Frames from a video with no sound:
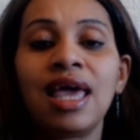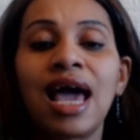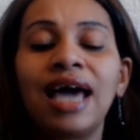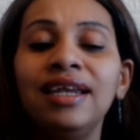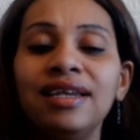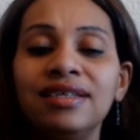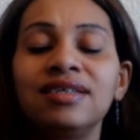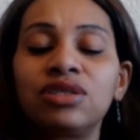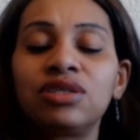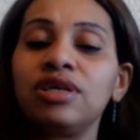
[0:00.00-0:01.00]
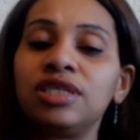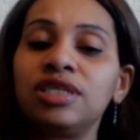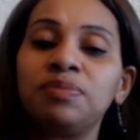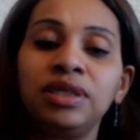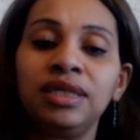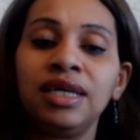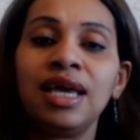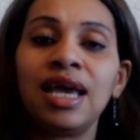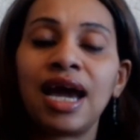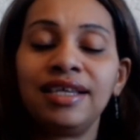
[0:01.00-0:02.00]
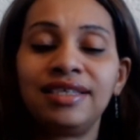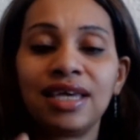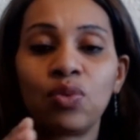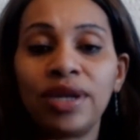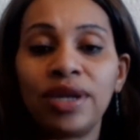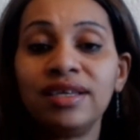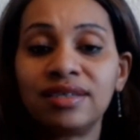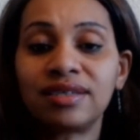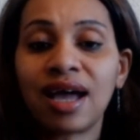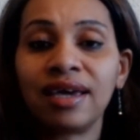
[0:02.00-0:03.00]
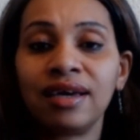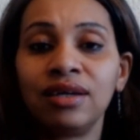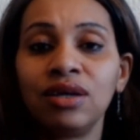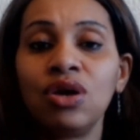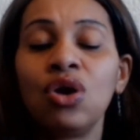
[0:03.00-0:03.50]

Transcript: And he listens to his body. And he said when he's tired,